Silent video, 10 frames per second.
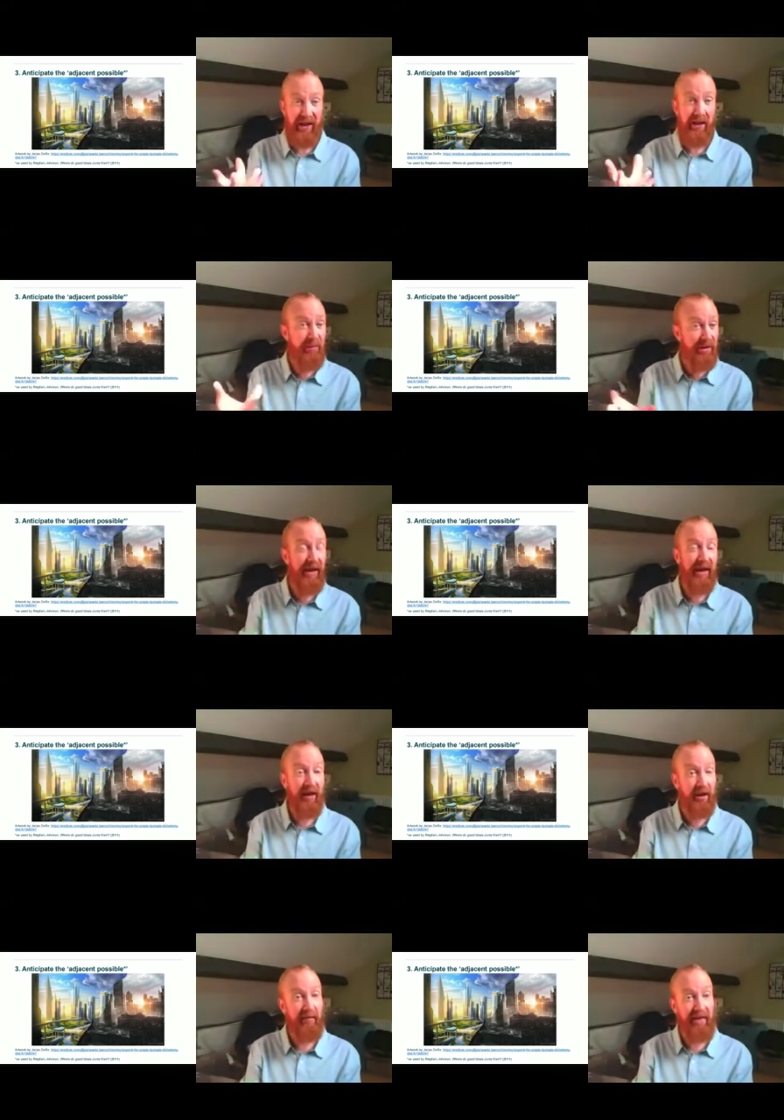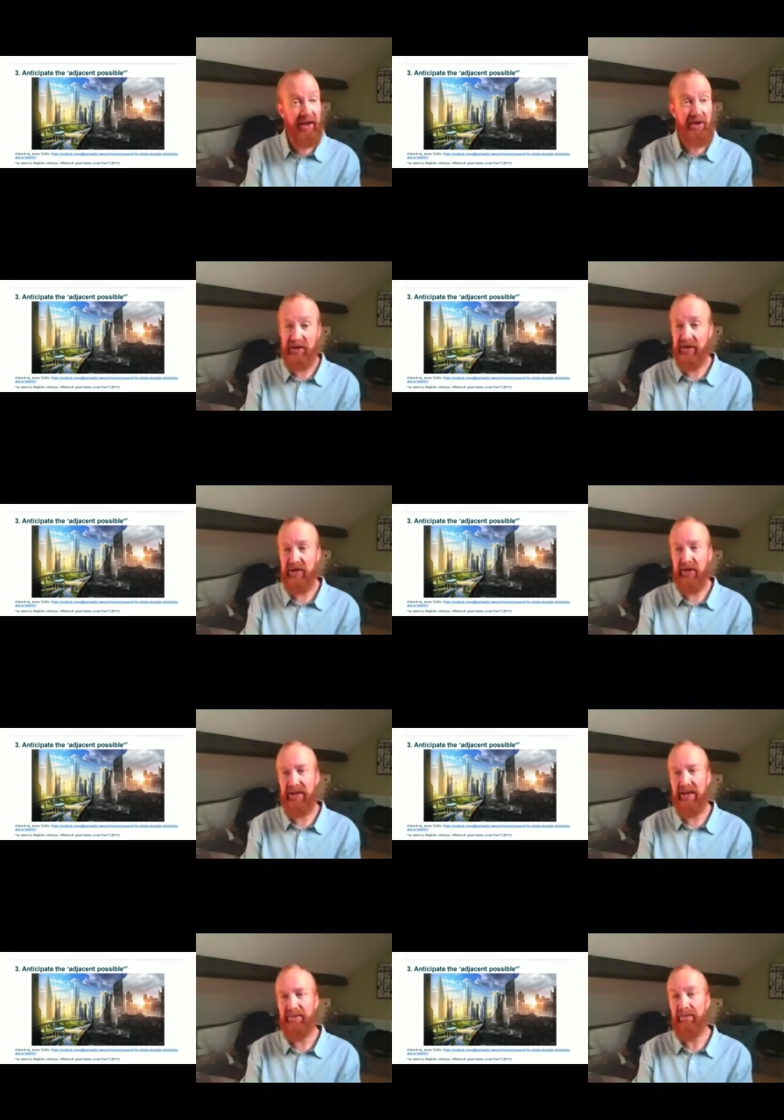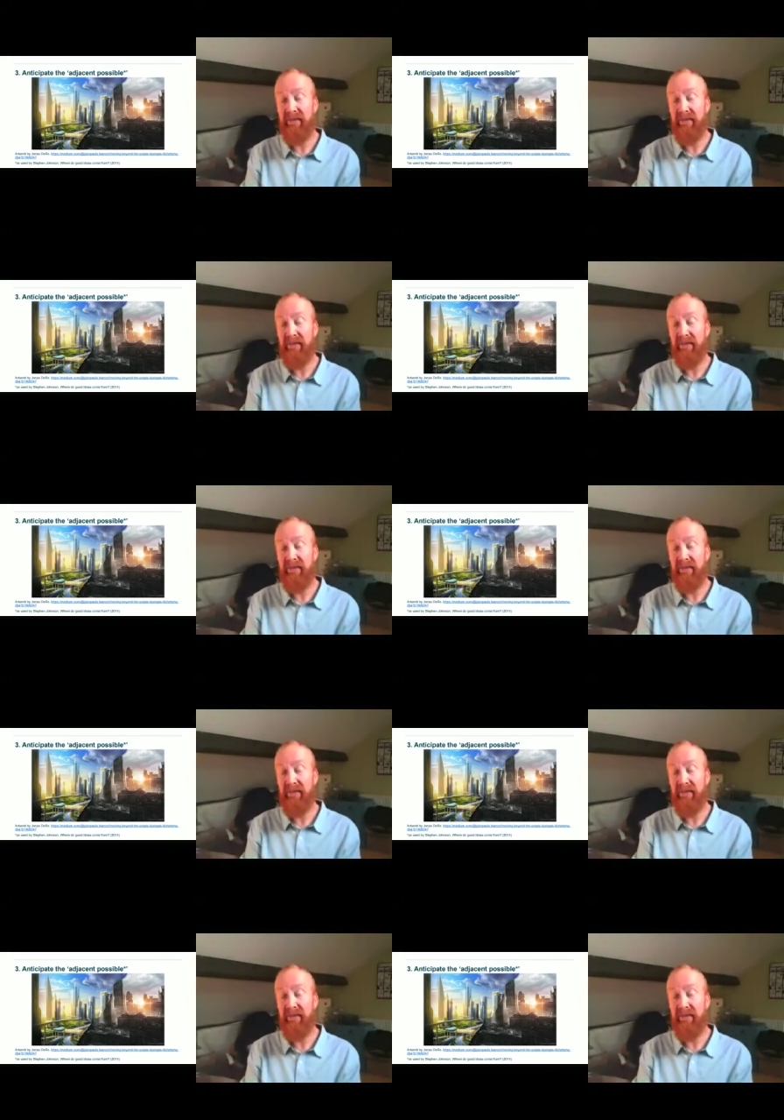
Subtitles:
in particular kind of an aging society,